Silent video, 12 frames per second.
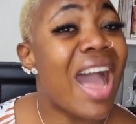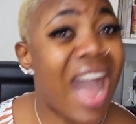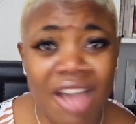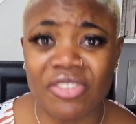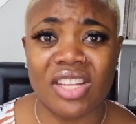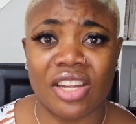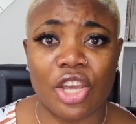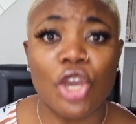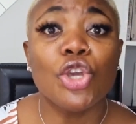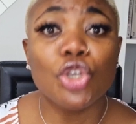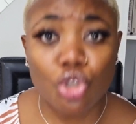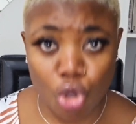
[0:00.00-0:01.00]
I said it.
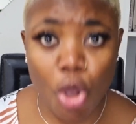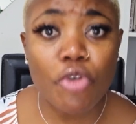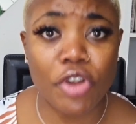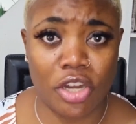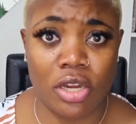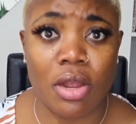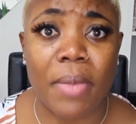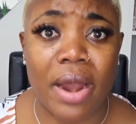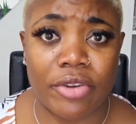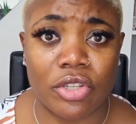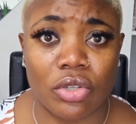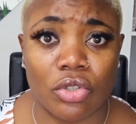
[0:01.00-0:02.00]
You're running a
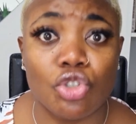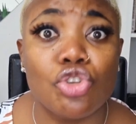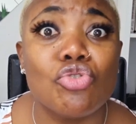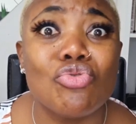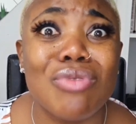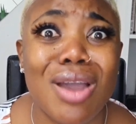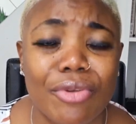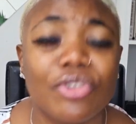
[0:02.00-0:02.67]
marathon. You are.